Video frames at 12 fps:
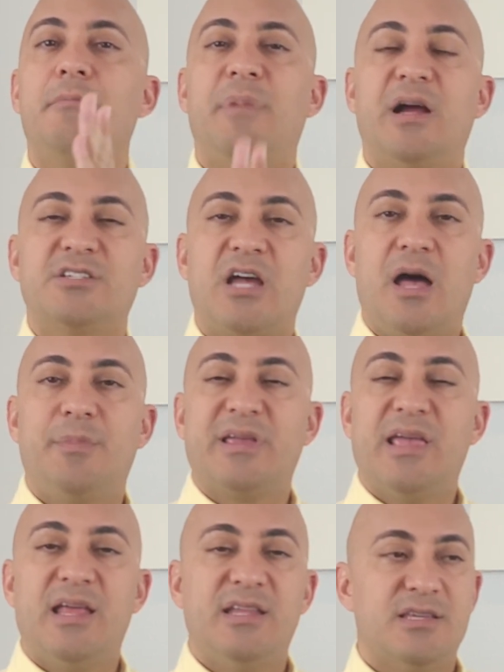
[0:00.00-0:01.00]
my job
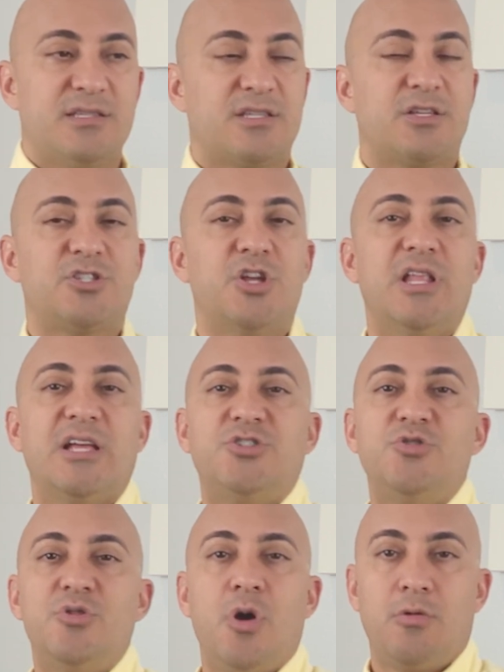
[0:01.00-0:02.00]
again is to let
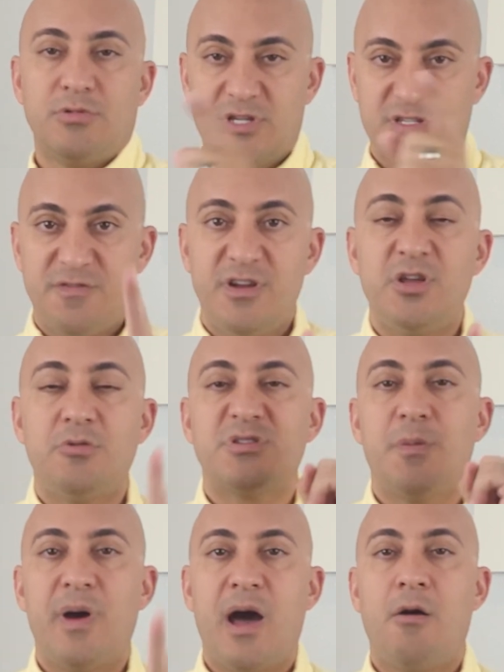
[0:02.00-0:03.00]
you know this video is
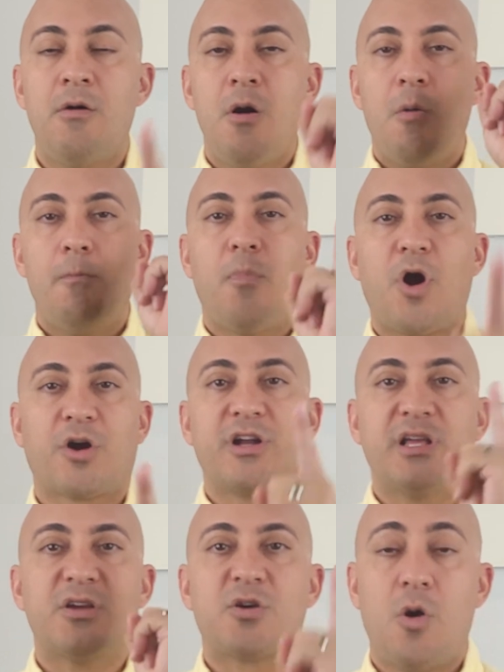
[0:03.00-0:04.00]
about
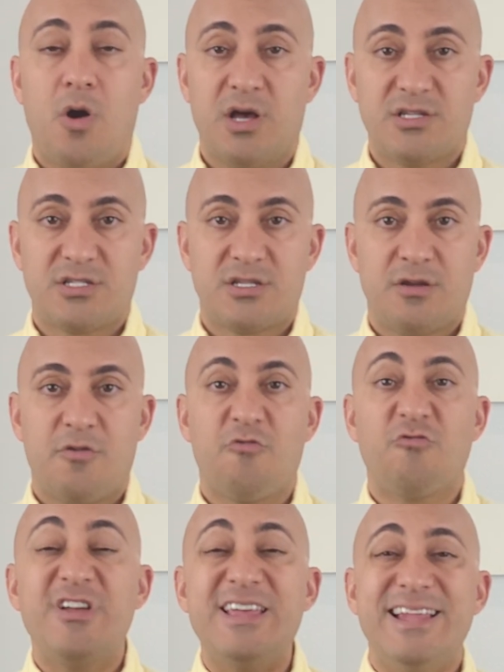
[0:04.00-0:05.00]
marketing cost,
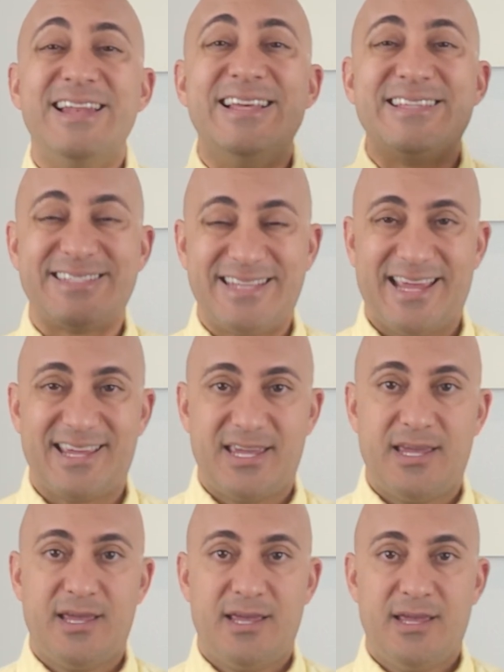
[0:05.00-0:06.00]
realistic.